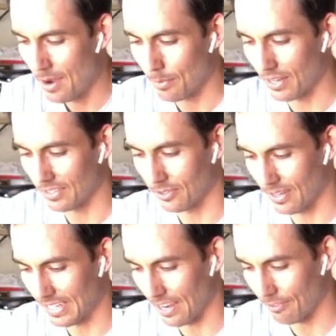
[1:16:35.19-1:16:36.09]
pronounce the
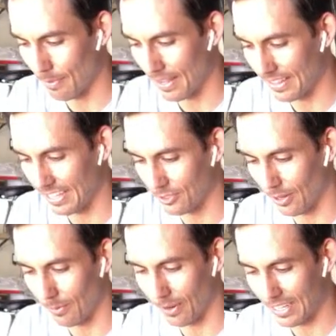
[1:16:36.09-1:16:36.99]
Greek alphabet. Thanks,
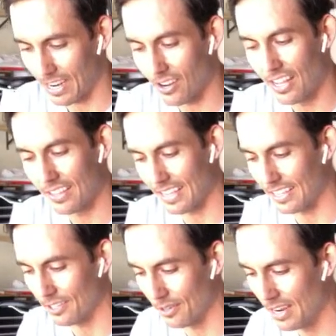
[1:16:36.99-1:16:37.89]
great workout. Thank
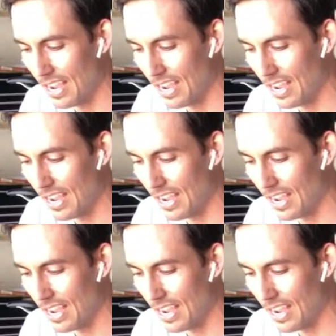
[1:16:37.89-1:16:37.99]
you.